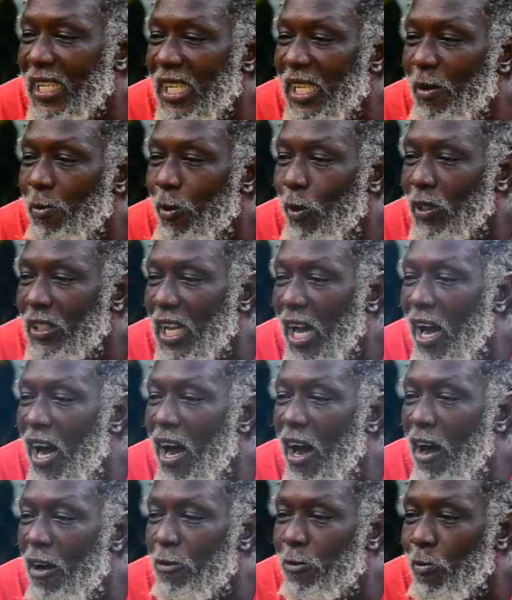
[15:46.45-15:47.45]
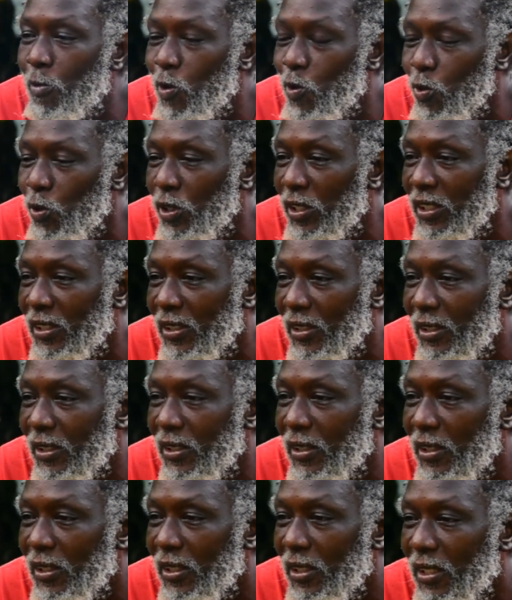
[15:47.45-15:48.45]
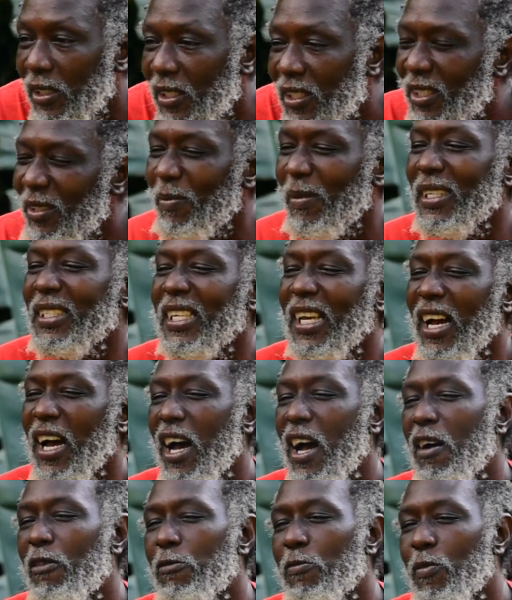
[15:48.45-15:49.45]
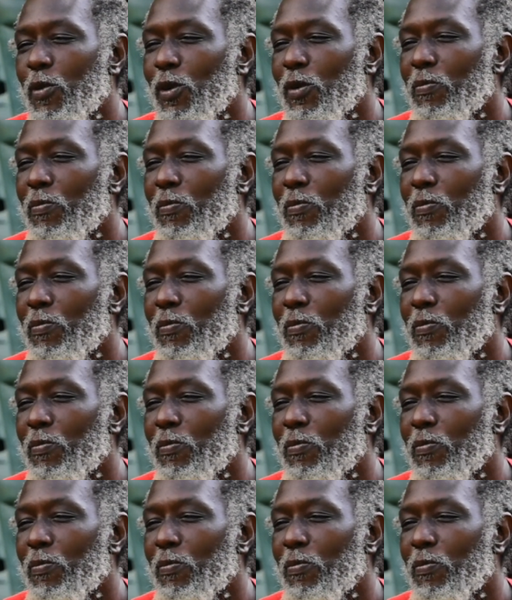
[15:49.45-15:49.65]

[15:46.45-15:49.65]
keep out a half moon. I said, half moon.